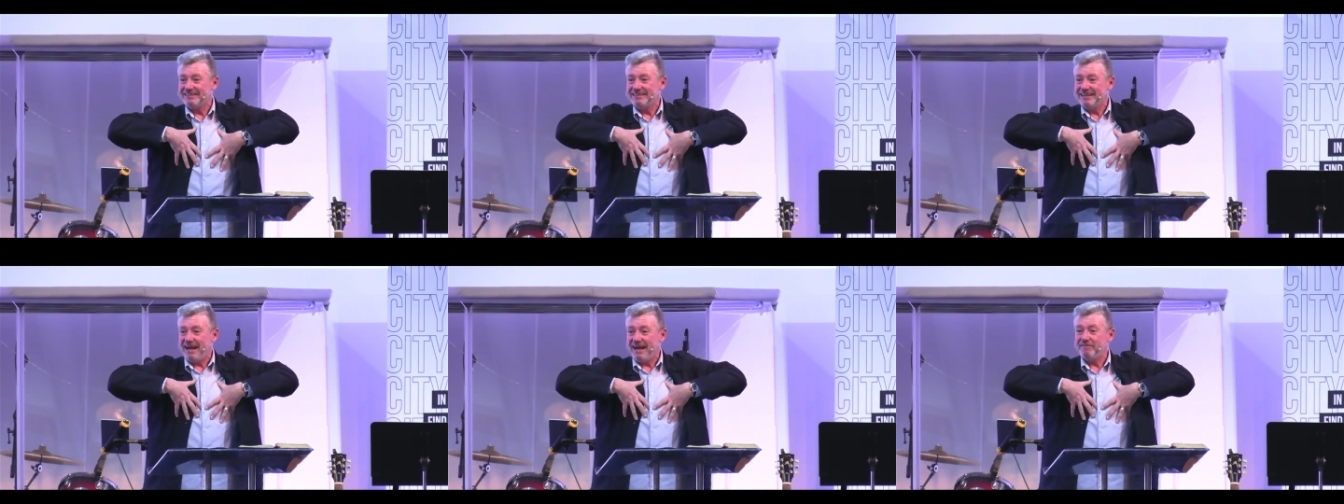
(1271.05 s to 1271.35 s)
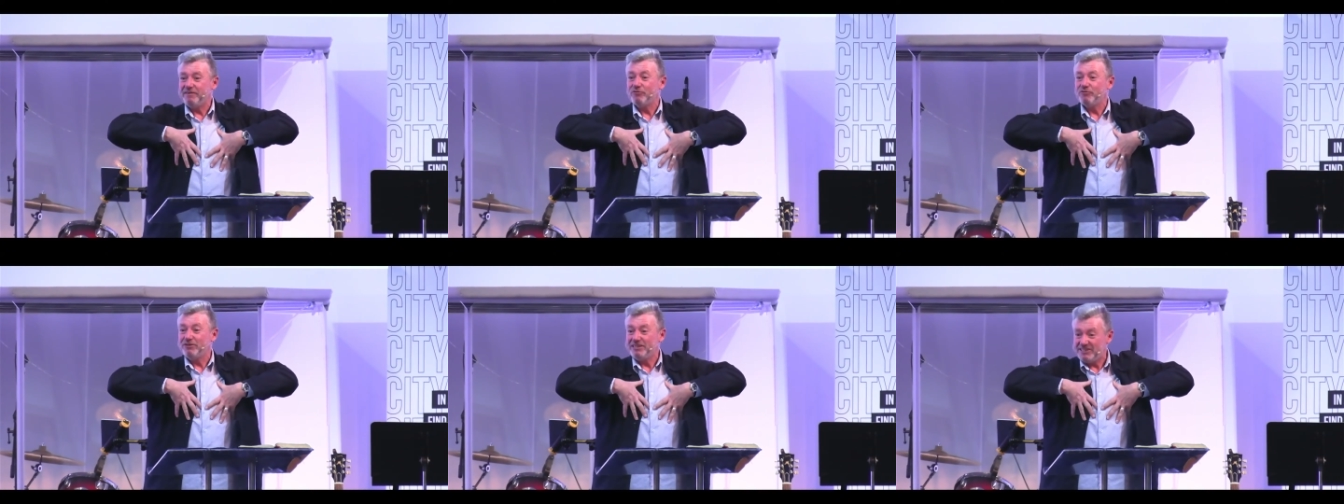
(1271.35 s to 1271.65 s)

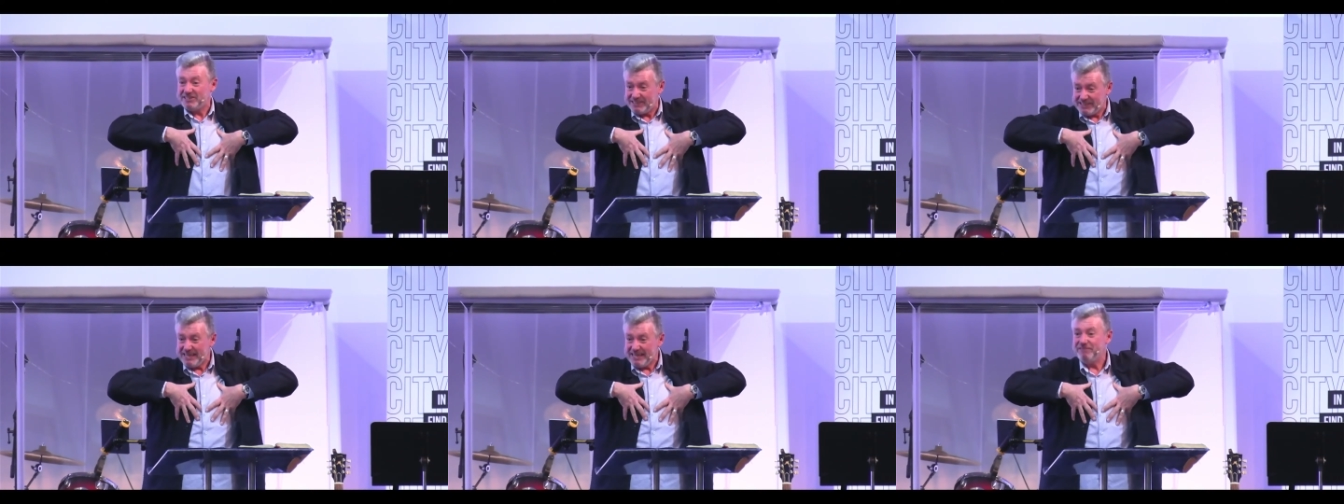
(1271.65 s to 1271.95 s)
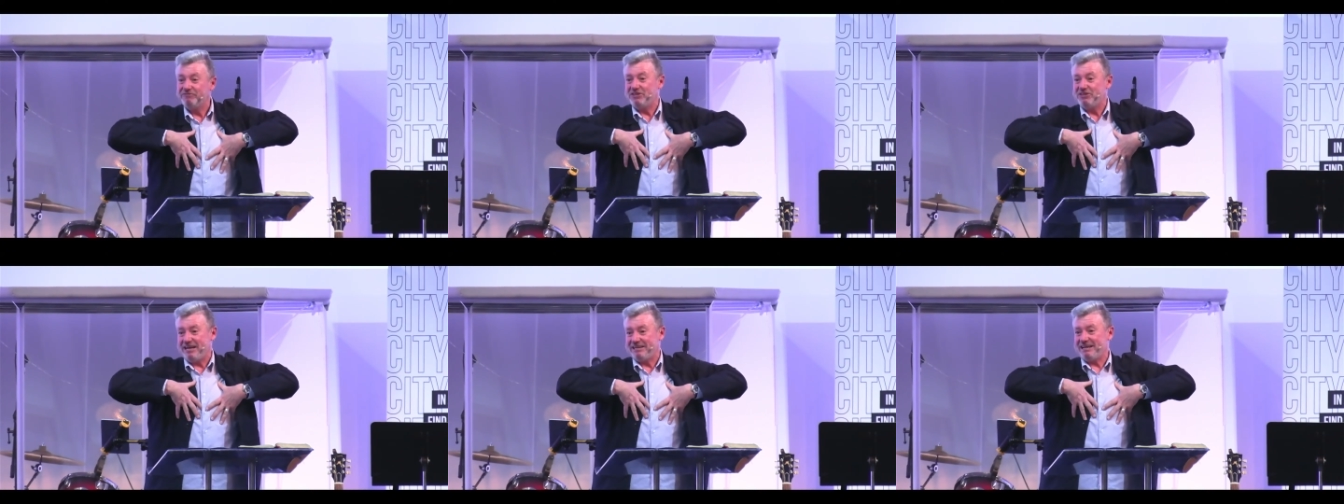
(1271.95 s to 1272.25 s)
having
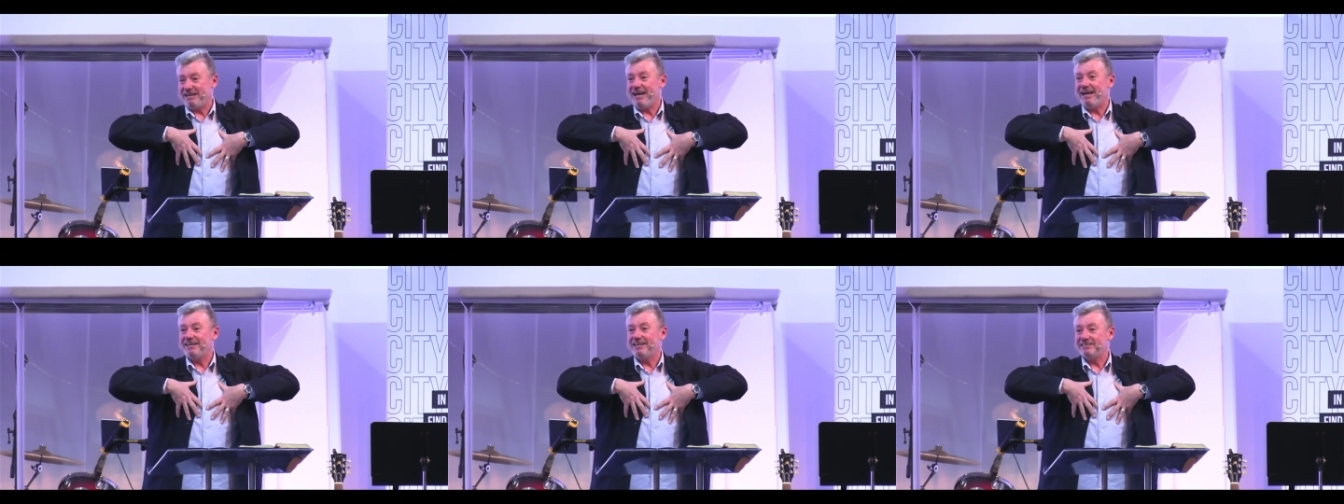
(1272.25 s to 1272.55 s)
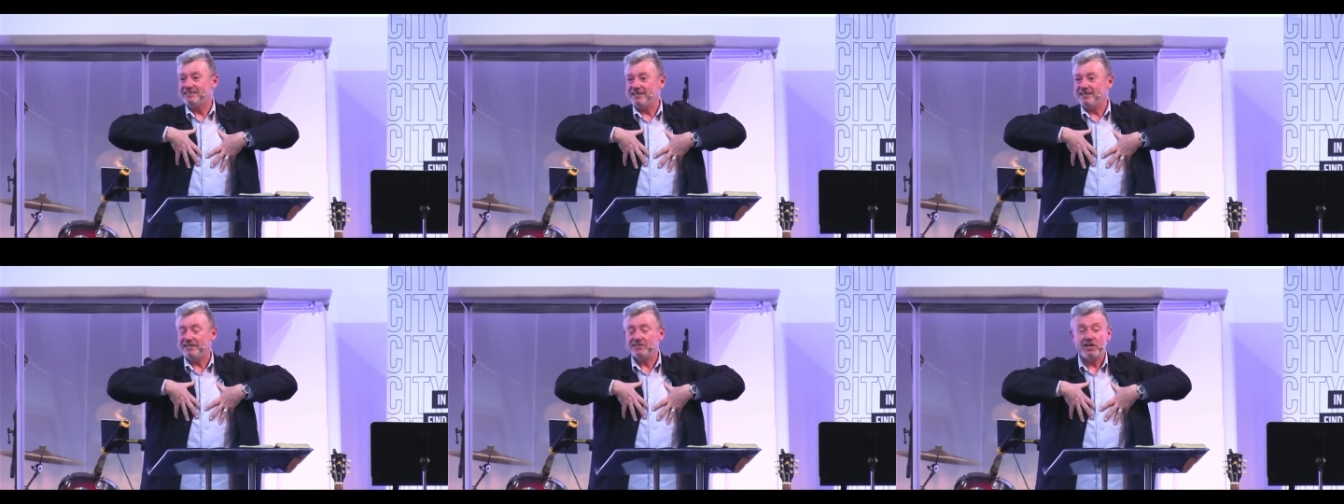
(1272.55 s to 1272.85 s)
received that
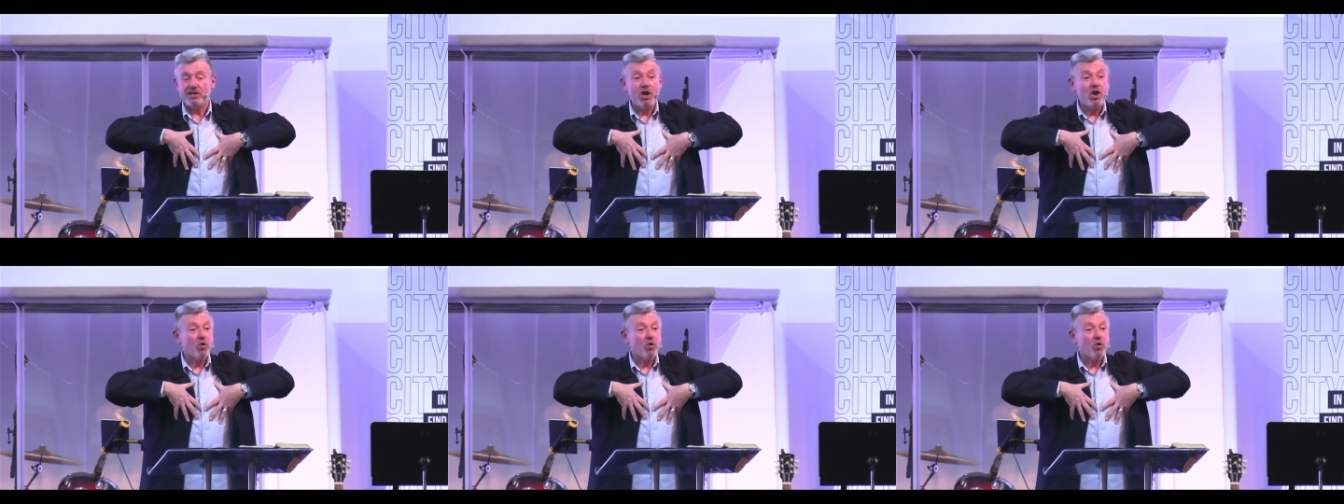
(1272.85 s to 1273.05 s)
kindness,